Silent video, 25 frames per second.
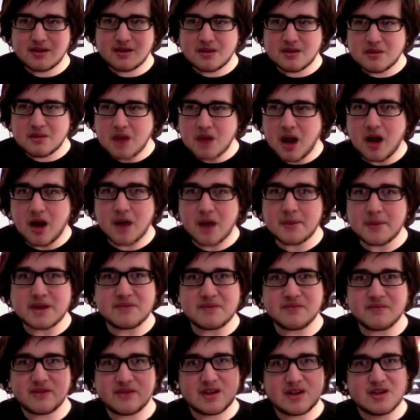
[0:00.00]
I
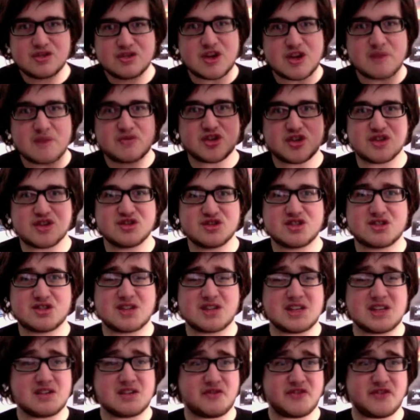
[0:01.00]
mean, Jeff Johns
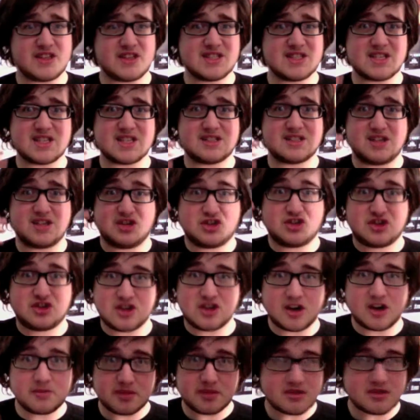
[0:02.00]
did a fantastic
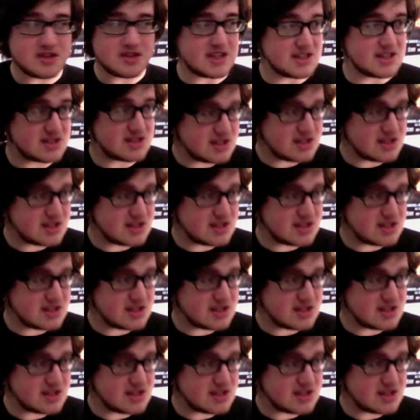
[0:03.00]
job on this.